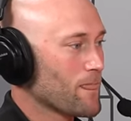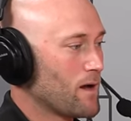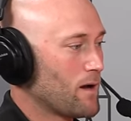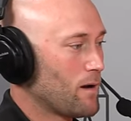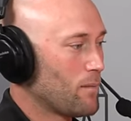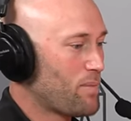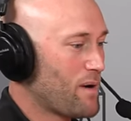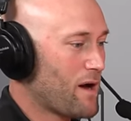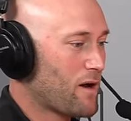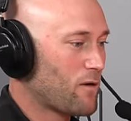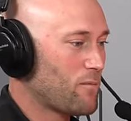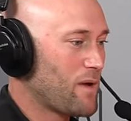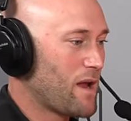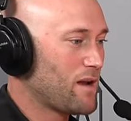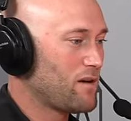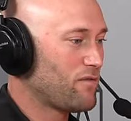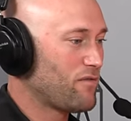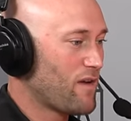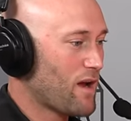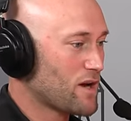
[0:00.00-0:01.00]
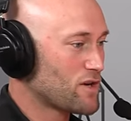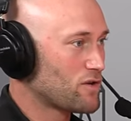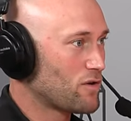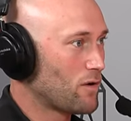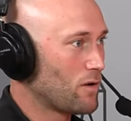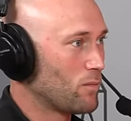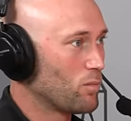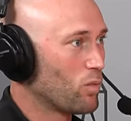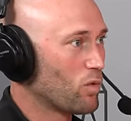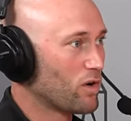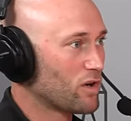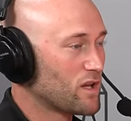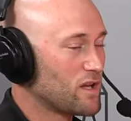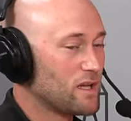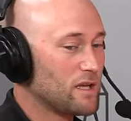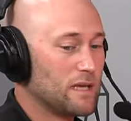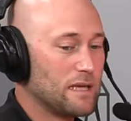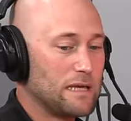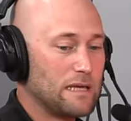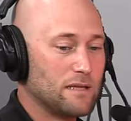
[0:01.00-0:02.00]
uh, powder manufacture and
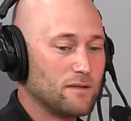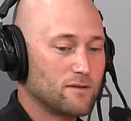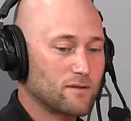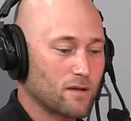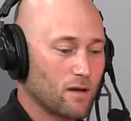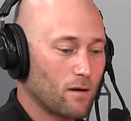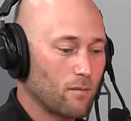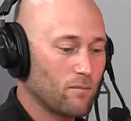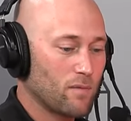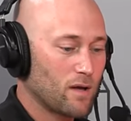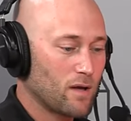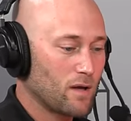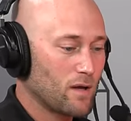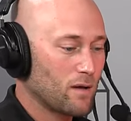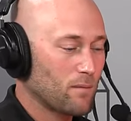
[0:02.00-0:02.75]
working in some